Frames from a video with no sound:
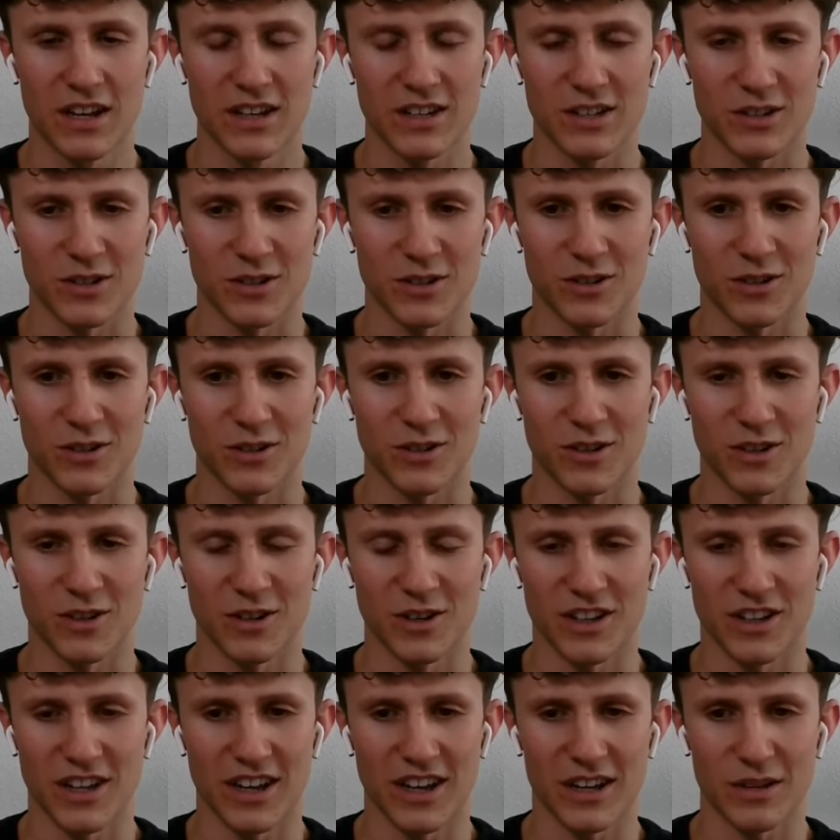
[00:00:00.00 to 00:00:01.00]

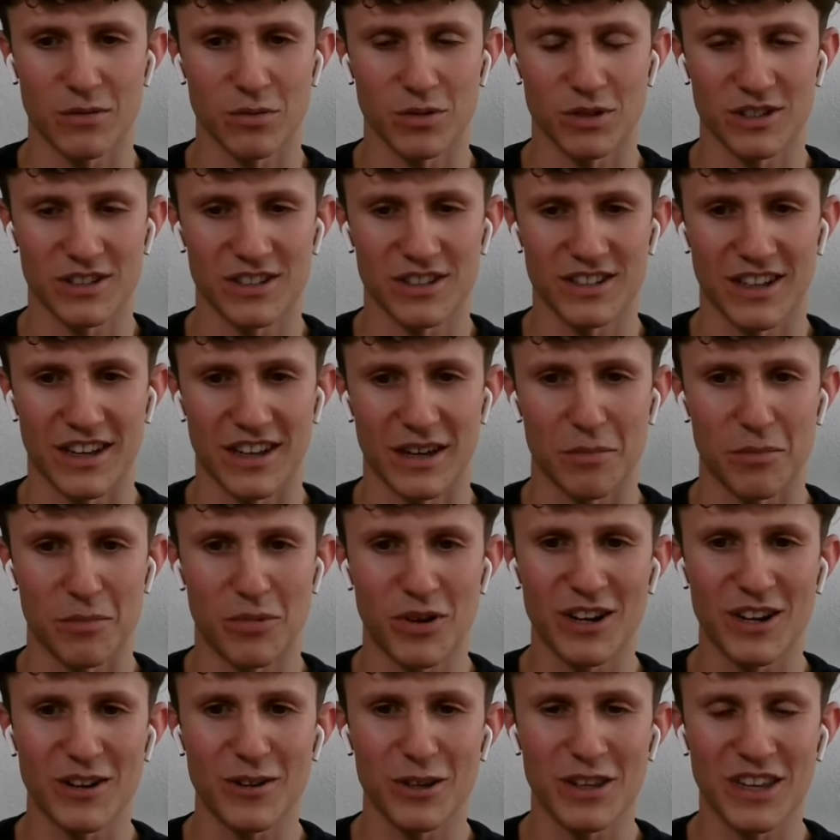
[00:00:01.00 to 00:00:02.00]
So yeah, it was a
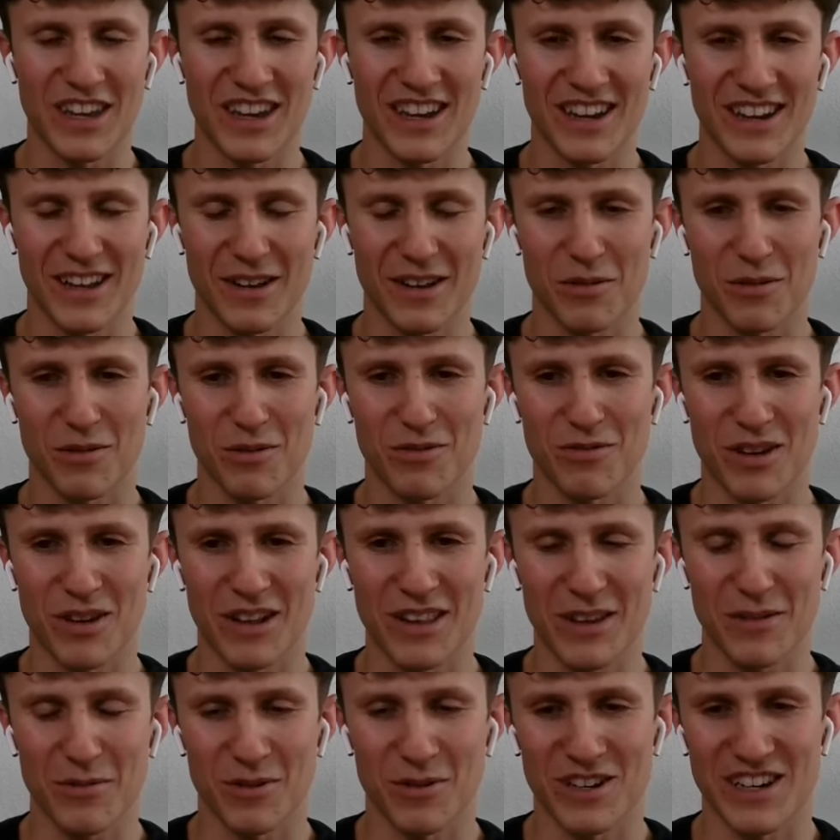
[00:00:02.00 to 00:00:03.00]
pretty good year with
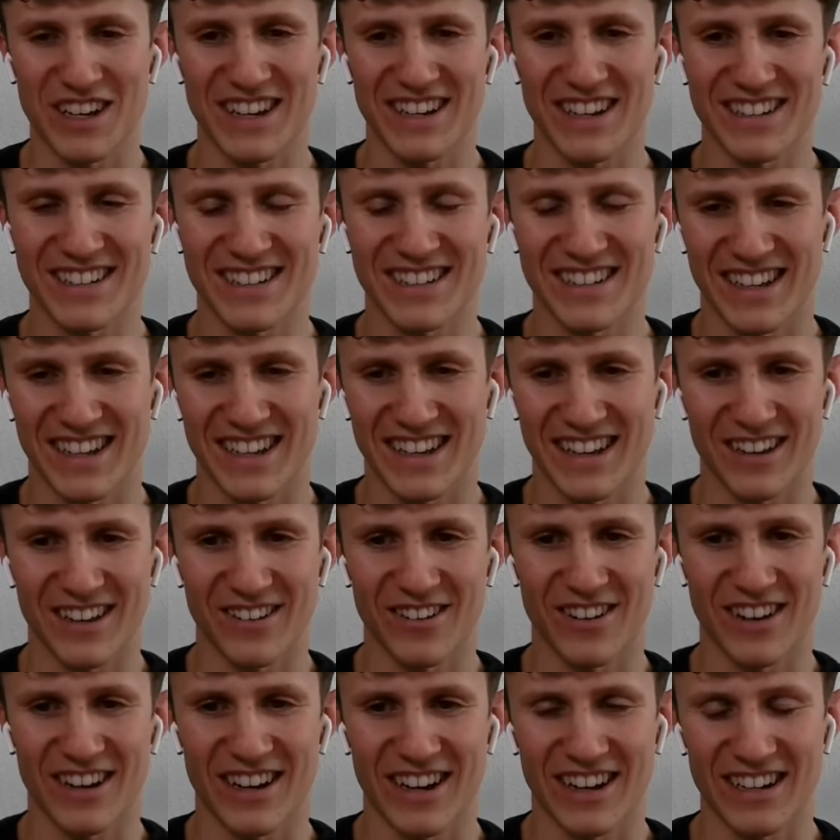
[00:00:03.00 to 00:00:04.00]
twenty-one years uh,
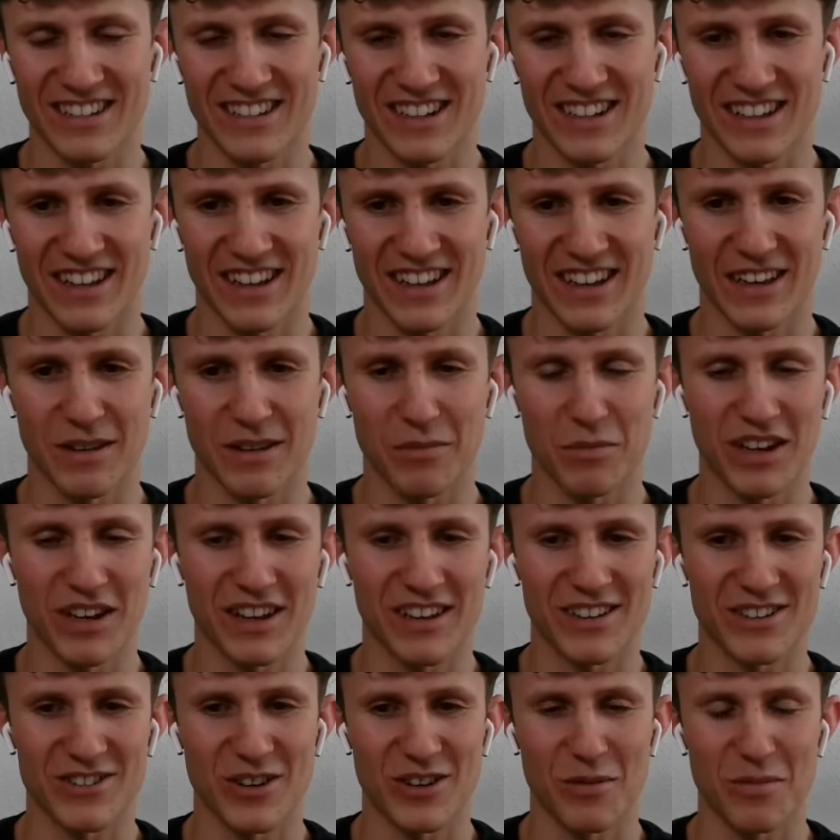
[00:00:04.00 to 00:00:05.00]
organizing the the
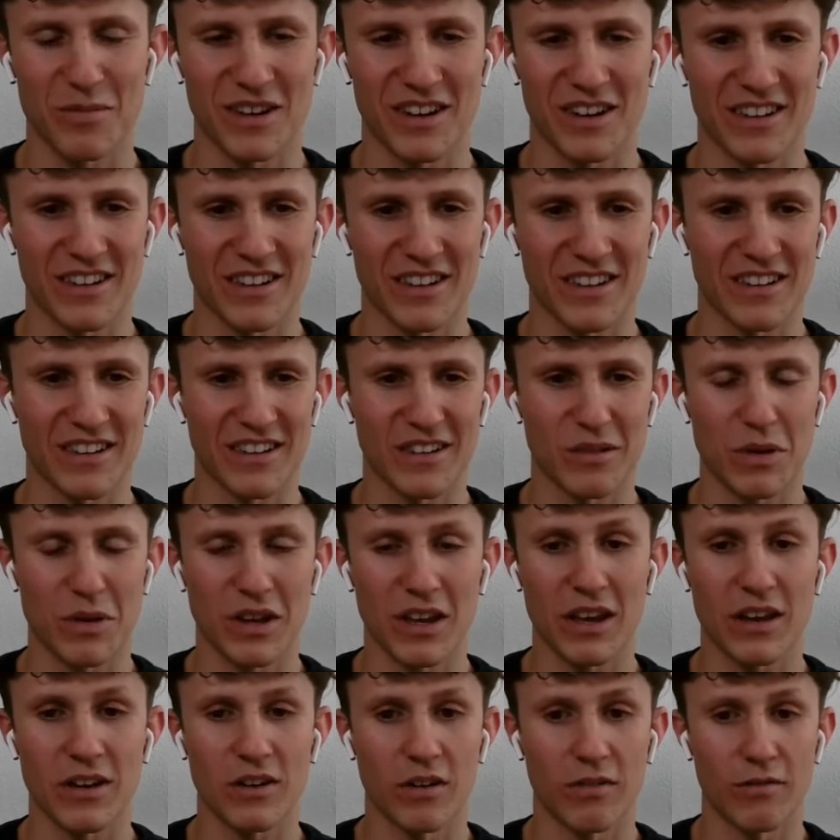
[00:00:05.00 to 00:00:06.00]
biggest German
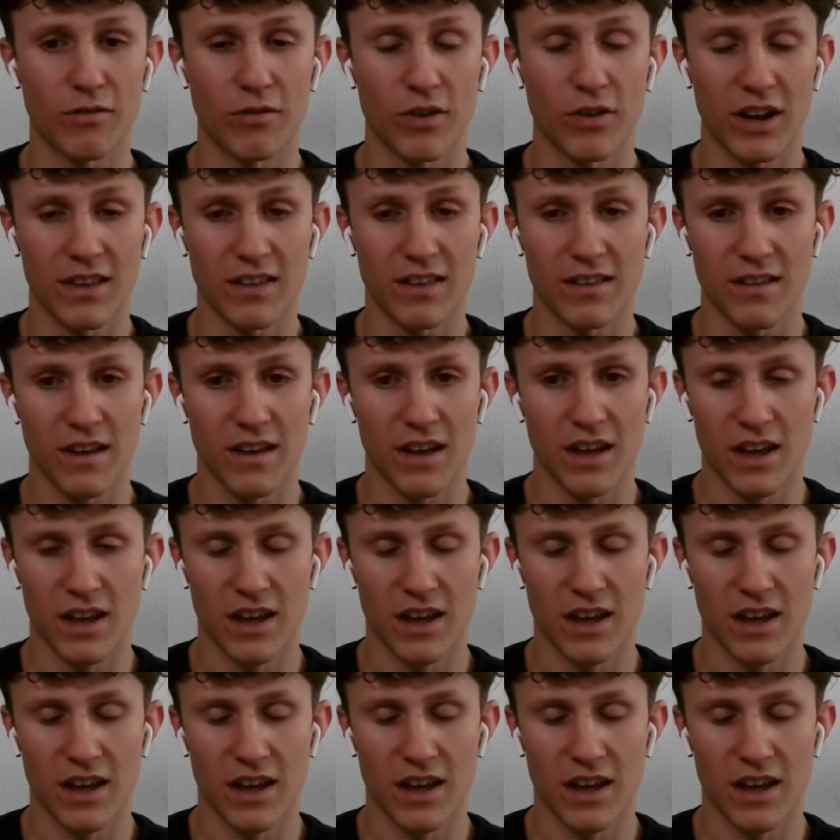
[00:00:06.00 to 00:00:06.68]
speaking conference.